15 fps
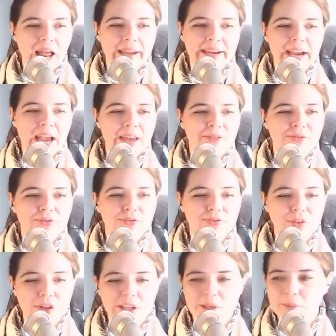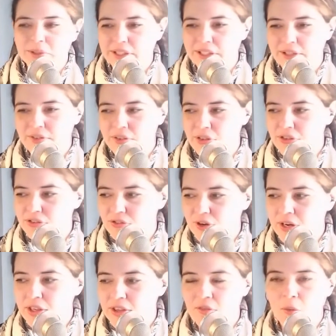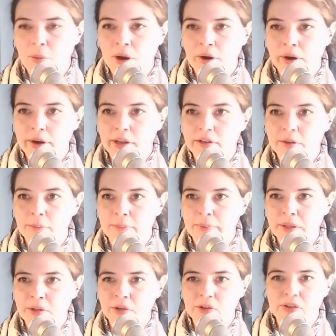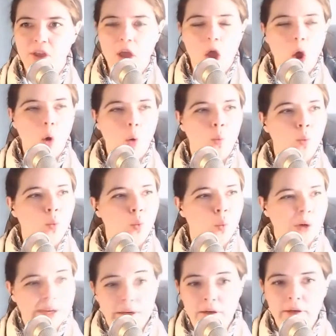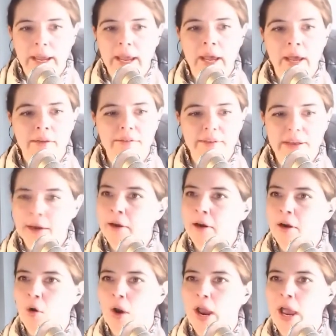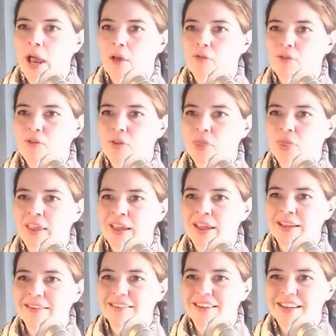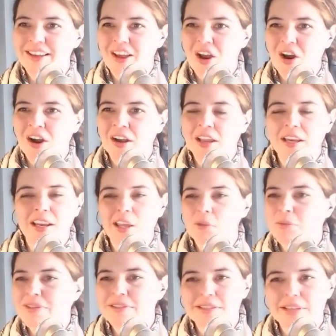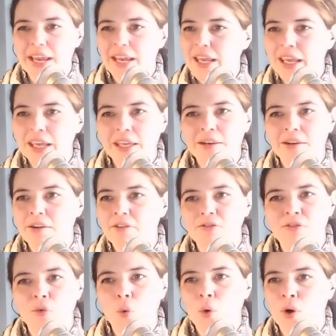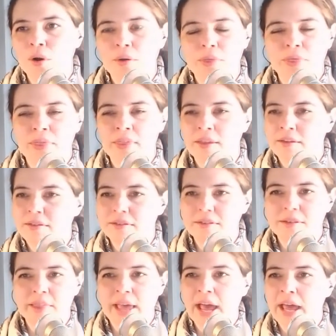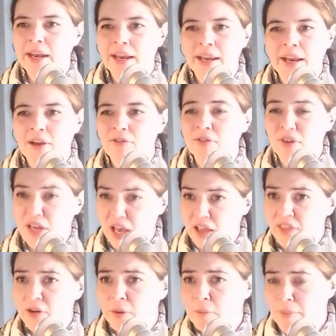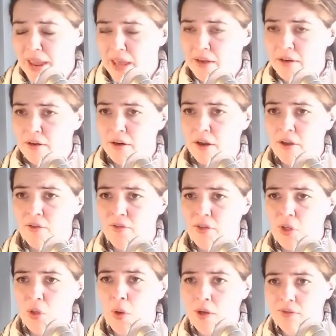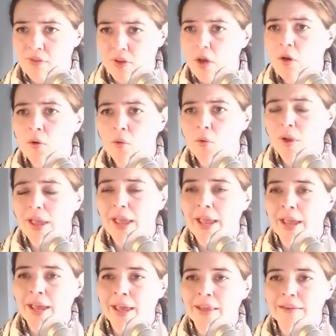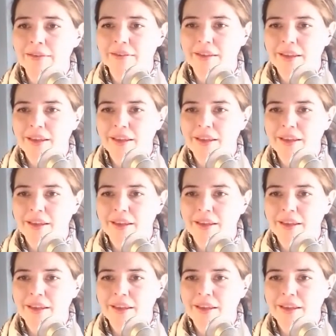I fully believe in the strength of America to build weird-ass aircraft that are going to get mistaken for this, that, and every other manner of UFO. And,